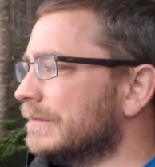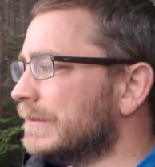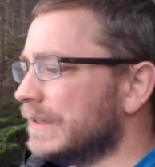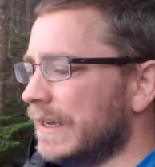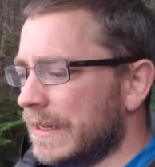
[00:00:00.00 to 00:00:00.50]

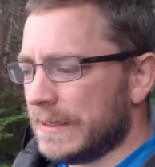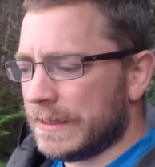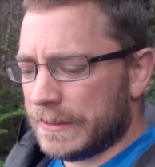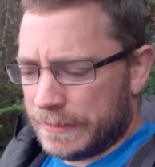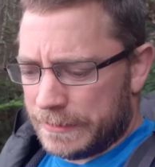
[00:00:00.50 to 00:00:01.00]
Today,
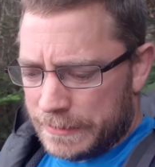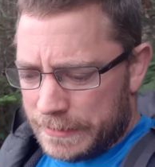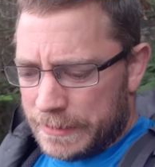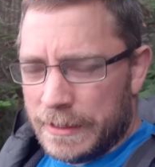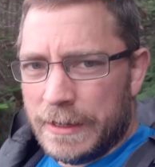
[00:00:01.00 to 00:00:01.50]

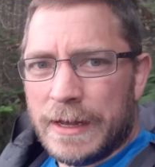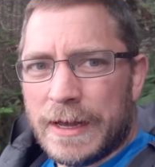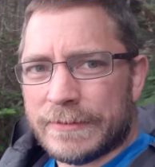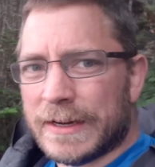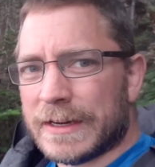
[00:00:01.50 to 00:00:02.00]

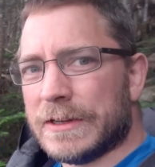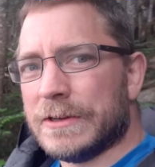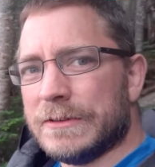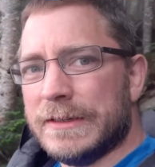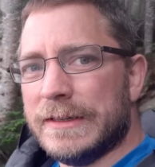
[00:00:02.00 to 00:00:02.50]
I've got to go